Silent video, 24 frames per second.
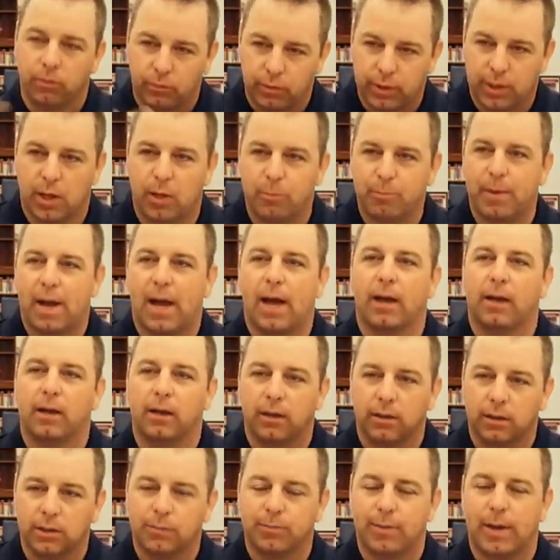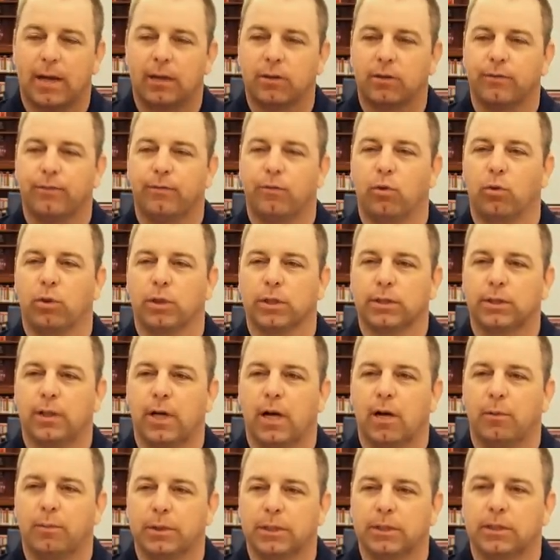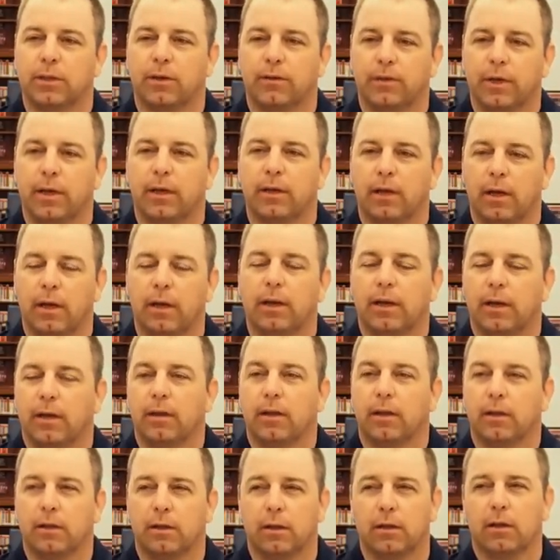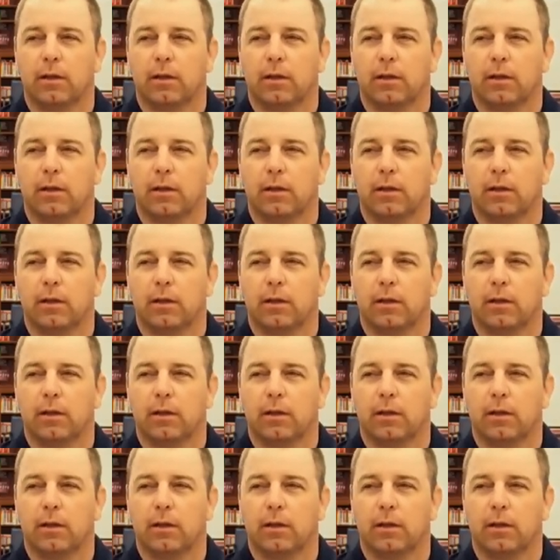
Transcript: we get back and it's back to focus time and stuff and I and I think